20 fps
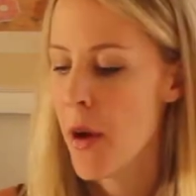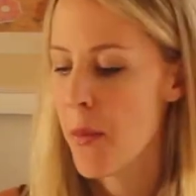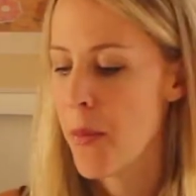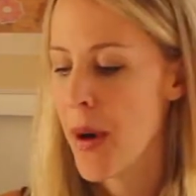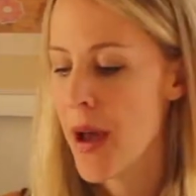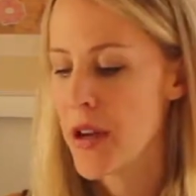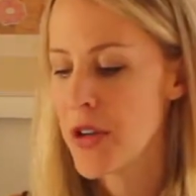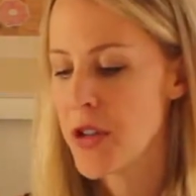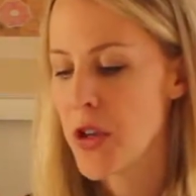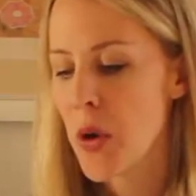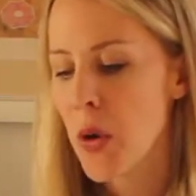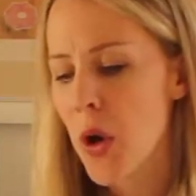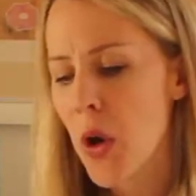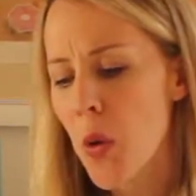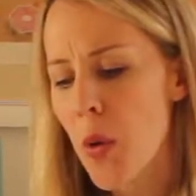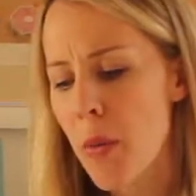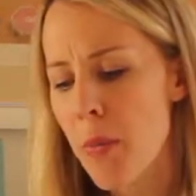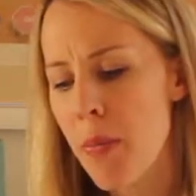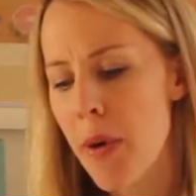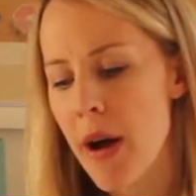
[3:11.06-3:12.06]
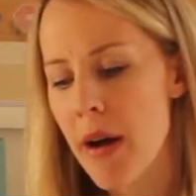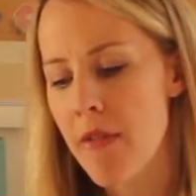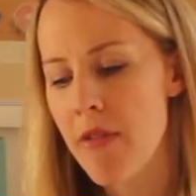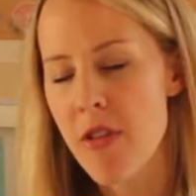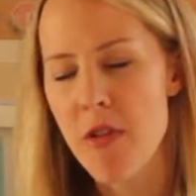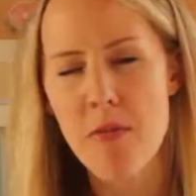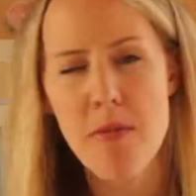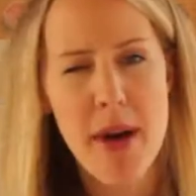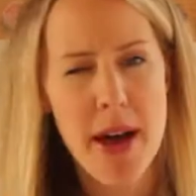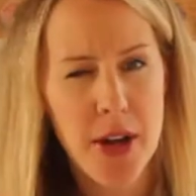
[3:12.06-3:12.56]
but don't go
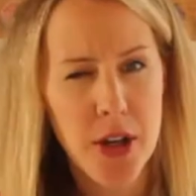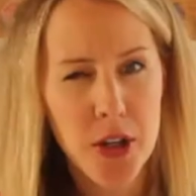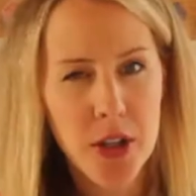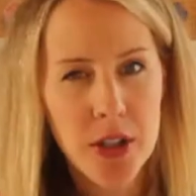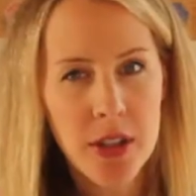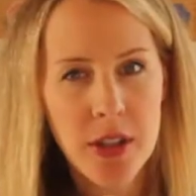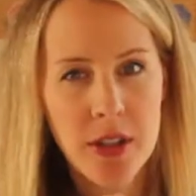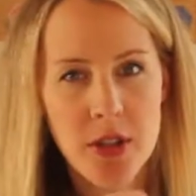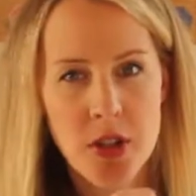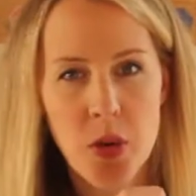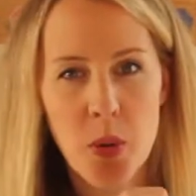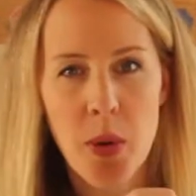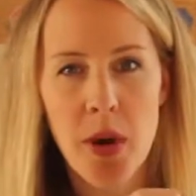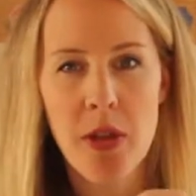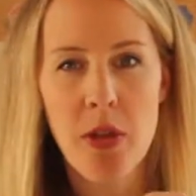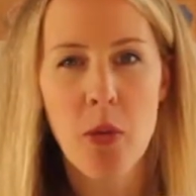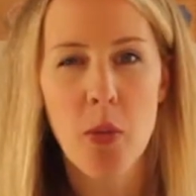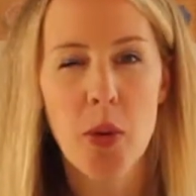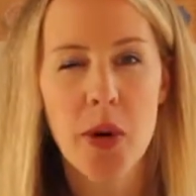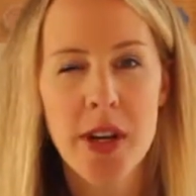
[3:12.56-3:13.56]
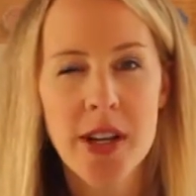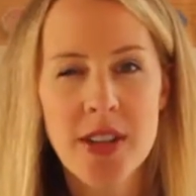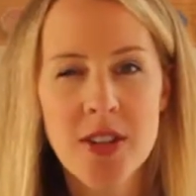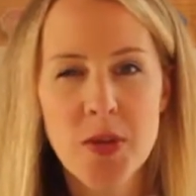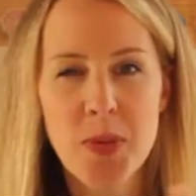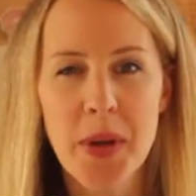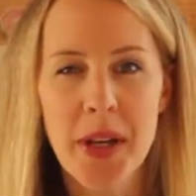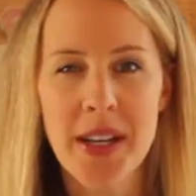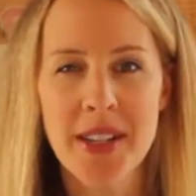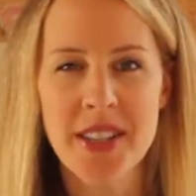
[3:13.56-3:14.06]
above the metal to where the wood
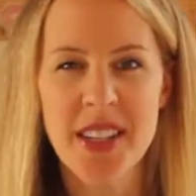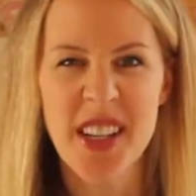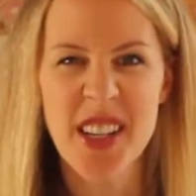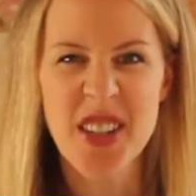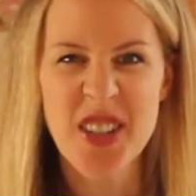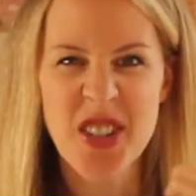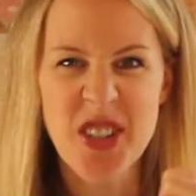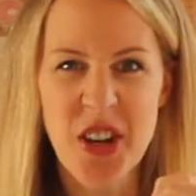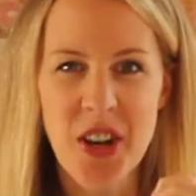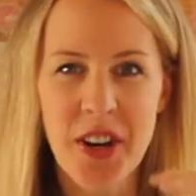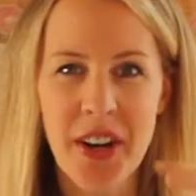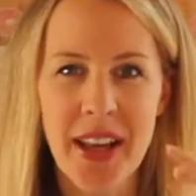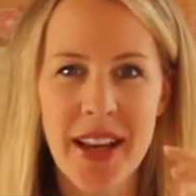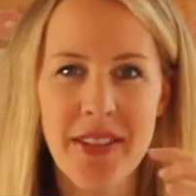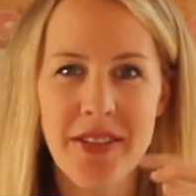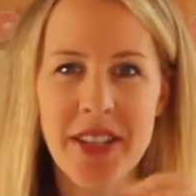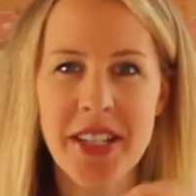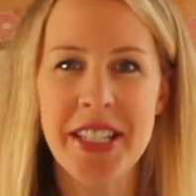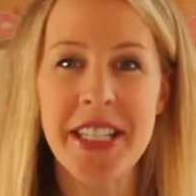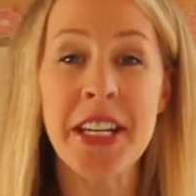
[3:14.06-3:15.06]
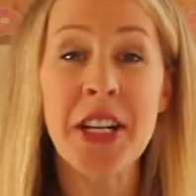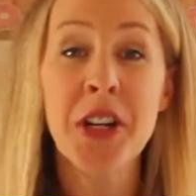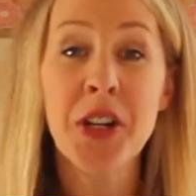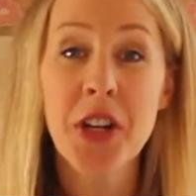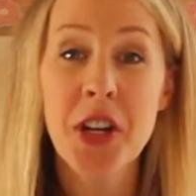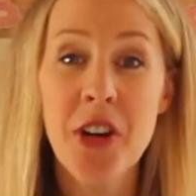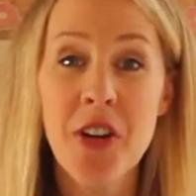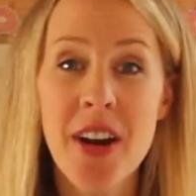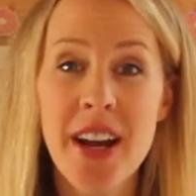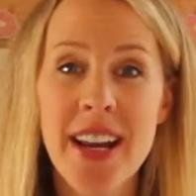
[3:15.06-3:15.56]
is, because it can start kind of
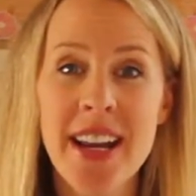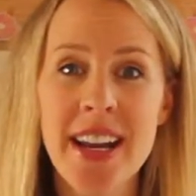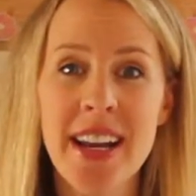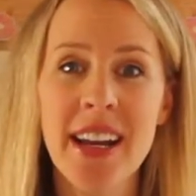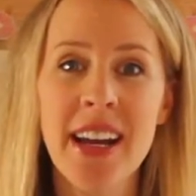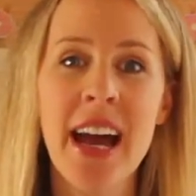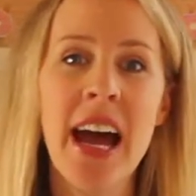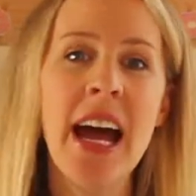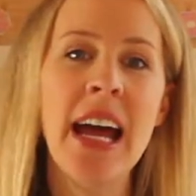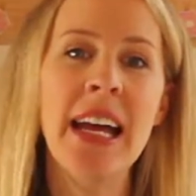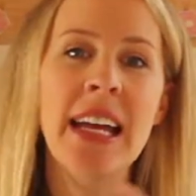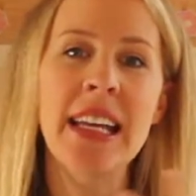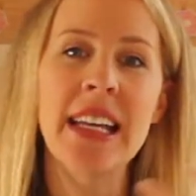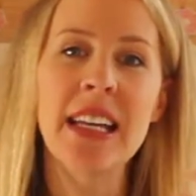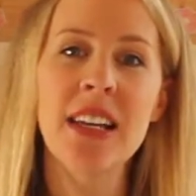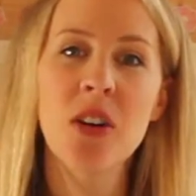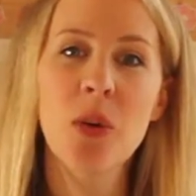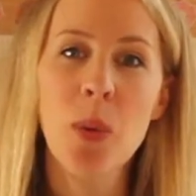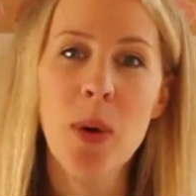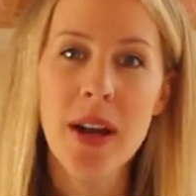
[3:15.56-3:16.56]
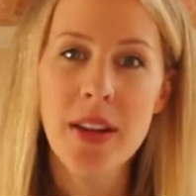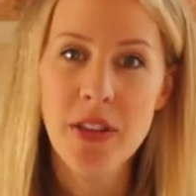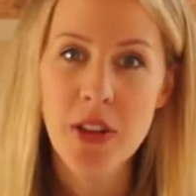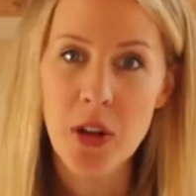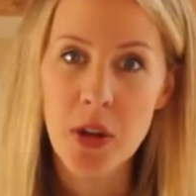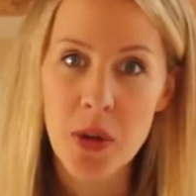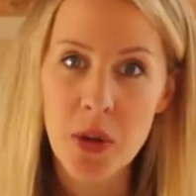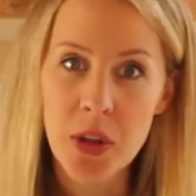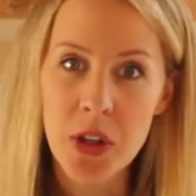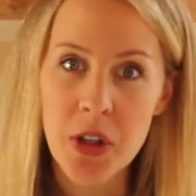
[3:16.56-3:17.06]
deteriorating, eat away at the
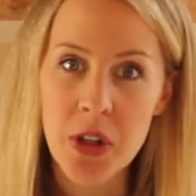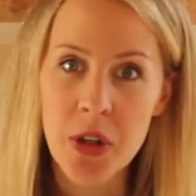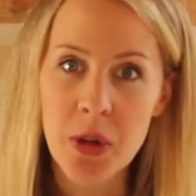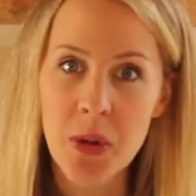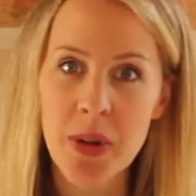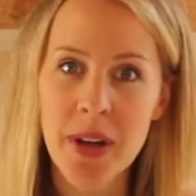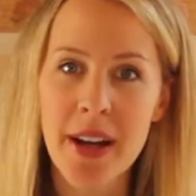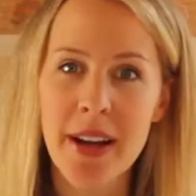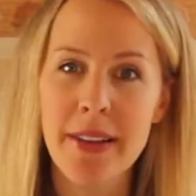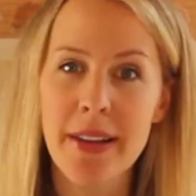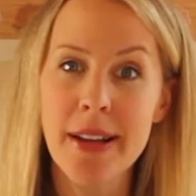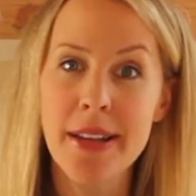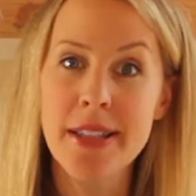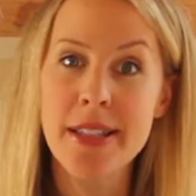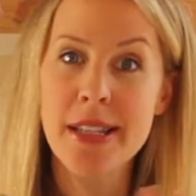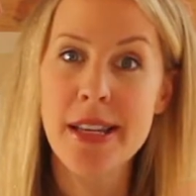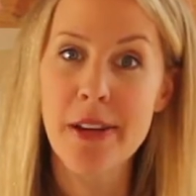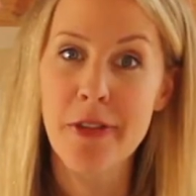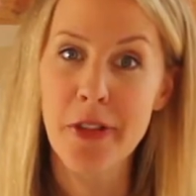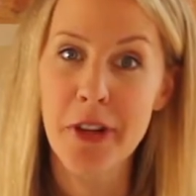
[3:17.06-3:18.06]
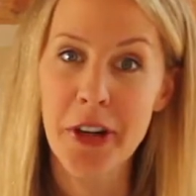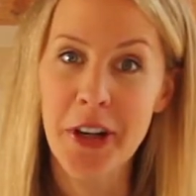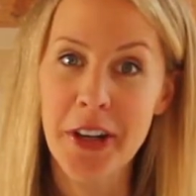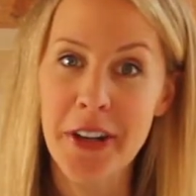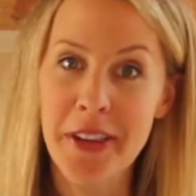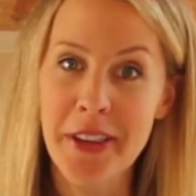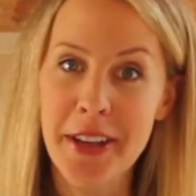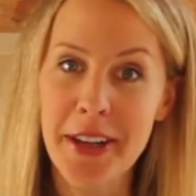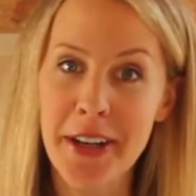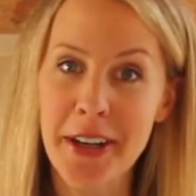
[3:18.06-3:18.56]
glue, and that's never a
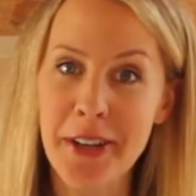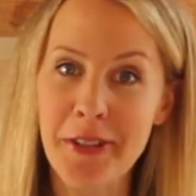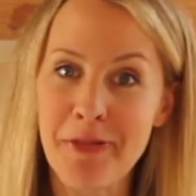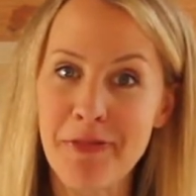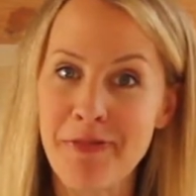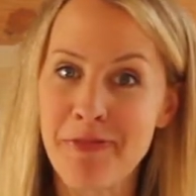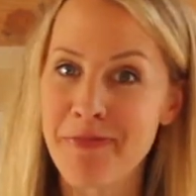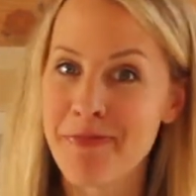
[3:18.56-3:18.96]
good thing.